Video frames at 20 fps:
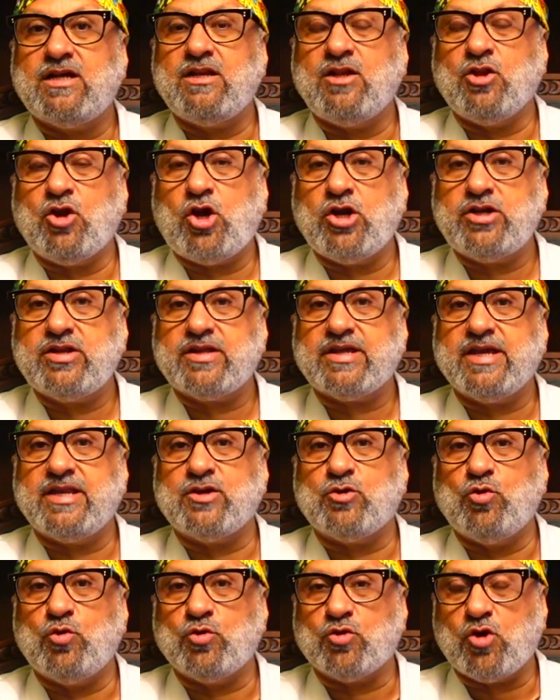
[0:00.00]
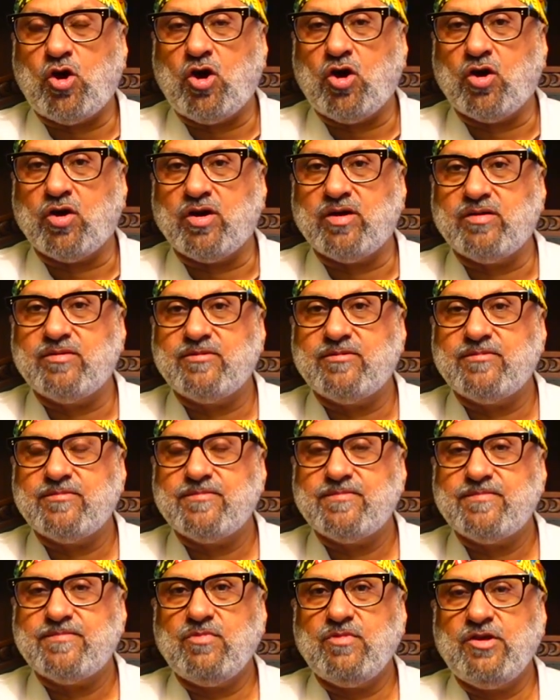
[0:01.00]
a lot can go wrong
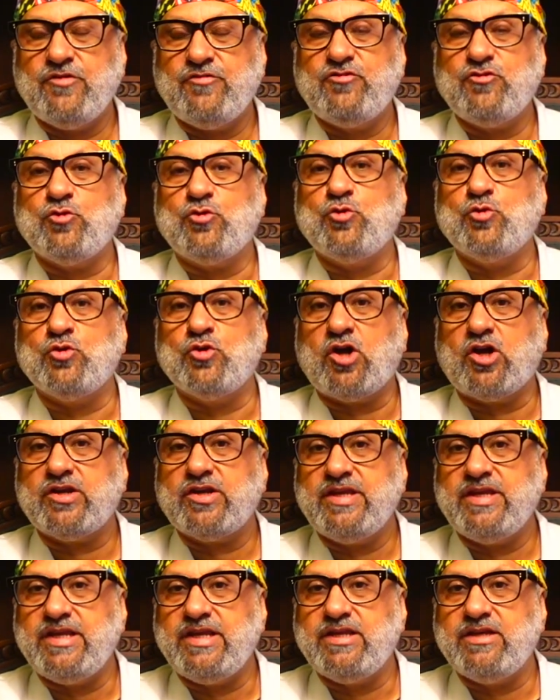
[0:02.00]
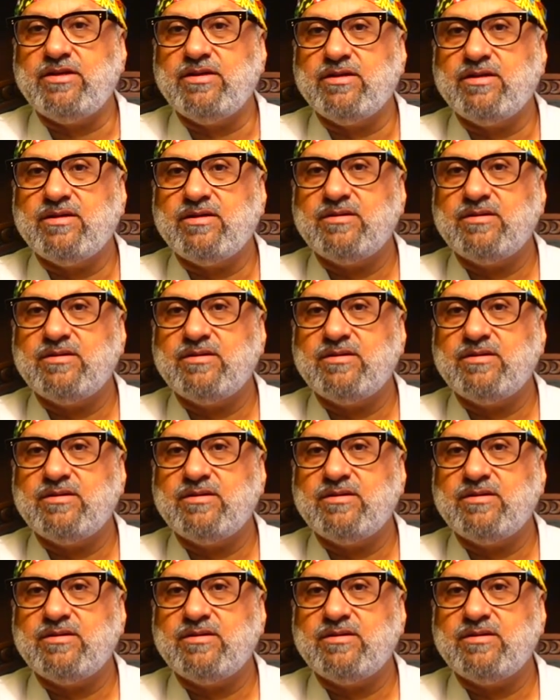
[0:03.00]
if you do not heed